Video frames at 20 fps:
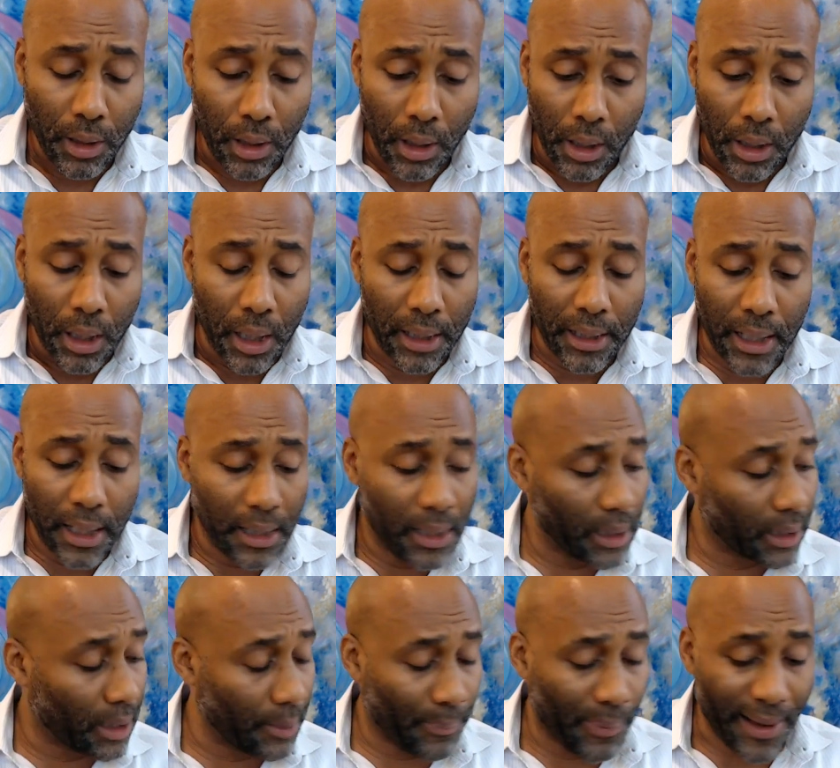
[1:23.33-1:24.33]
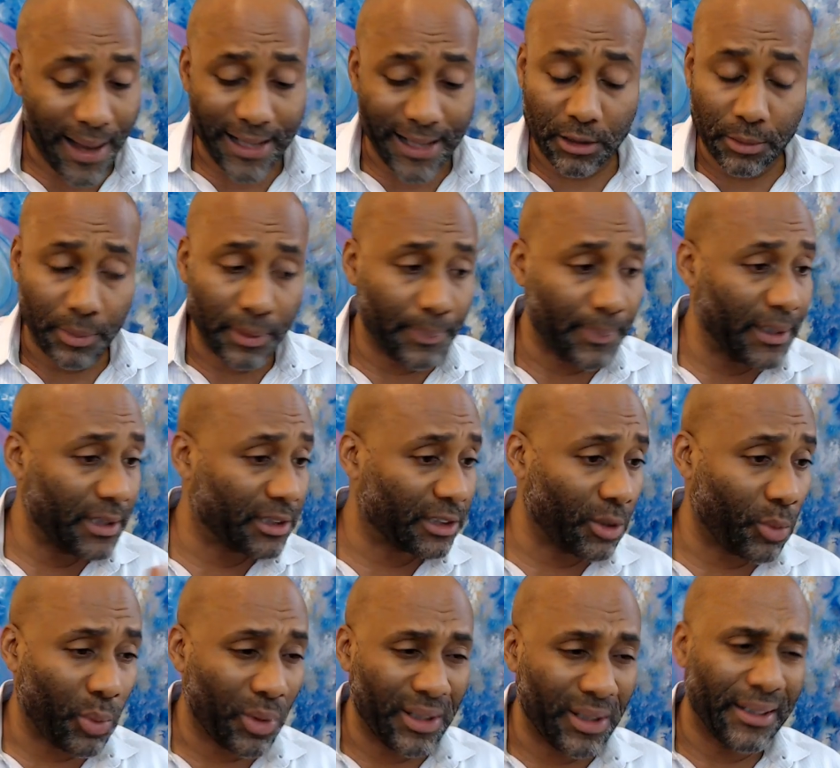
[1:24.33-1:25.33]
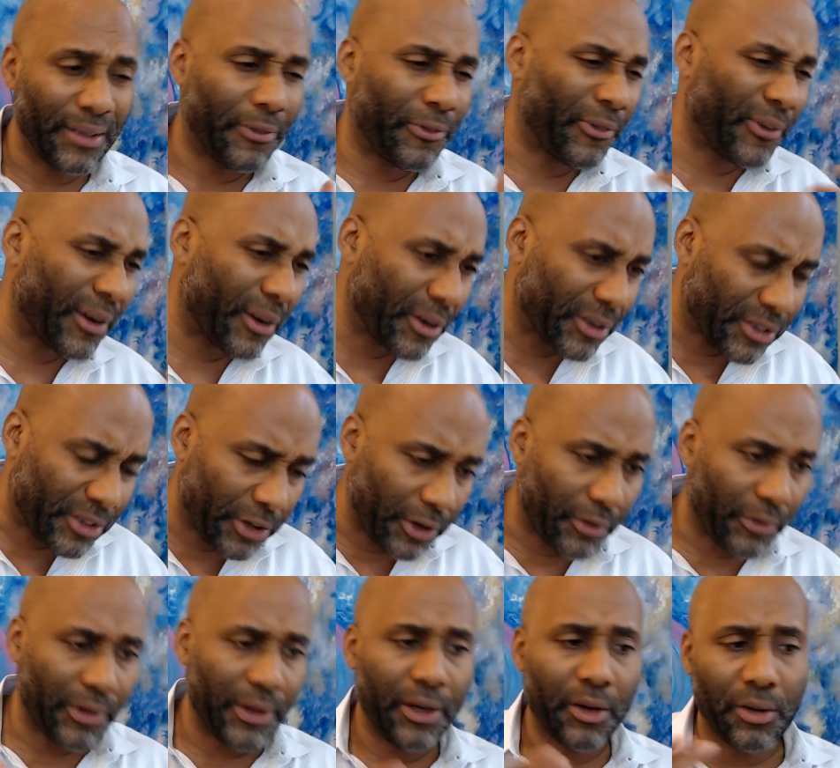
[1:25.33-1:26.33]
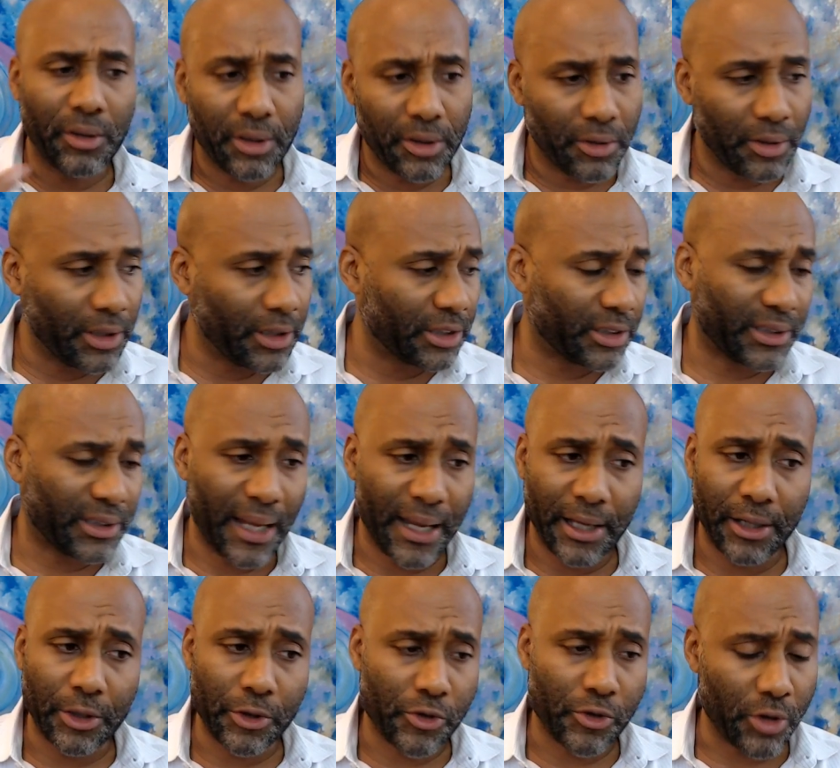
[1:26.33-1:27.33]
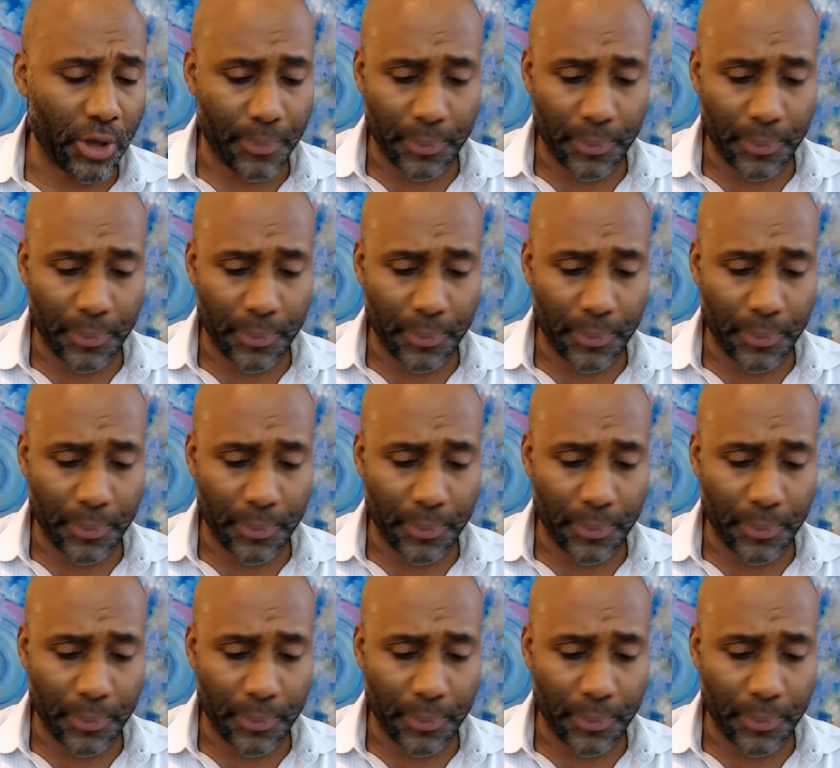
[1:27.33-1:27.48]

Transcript: again, it could possibly be someone figuratively or literally just taking a trip or